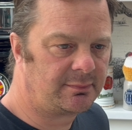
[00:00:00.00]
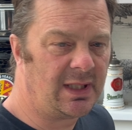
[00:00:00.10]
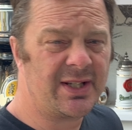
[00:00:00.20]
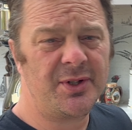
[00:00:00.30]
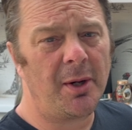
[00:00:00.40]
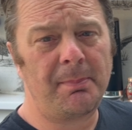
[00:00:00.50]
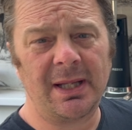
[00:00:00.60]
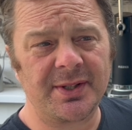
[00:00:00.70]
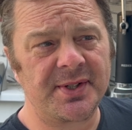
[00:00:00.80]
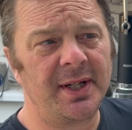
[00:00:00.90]
It's not a
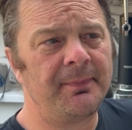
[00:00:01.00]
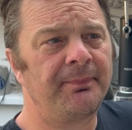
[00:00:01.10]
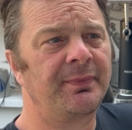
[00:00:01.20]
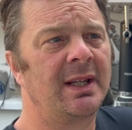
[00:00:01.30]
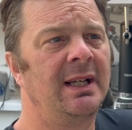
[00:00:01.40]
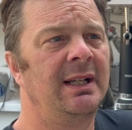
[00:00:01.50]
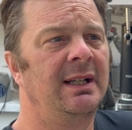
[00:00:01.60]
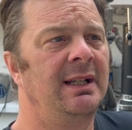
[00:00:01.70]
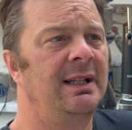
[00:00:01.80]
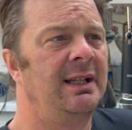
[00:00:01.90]
Pilsner.
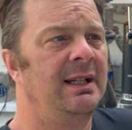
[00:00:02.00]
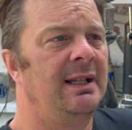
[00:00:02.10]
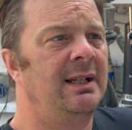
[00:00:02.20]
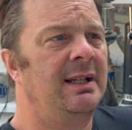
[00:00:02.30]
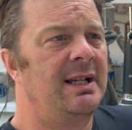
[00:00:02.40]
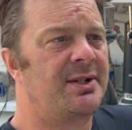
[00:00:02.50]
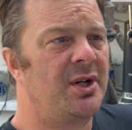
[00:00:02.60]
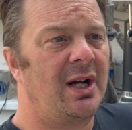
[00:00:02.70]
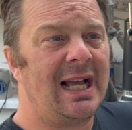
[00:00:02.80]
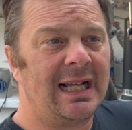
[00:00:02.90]
It's not
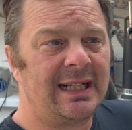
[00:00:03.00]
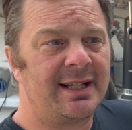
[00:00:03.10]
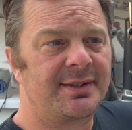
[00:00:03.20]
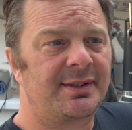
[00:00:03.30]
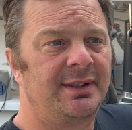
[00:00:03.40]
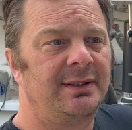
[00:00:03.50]
a Helles.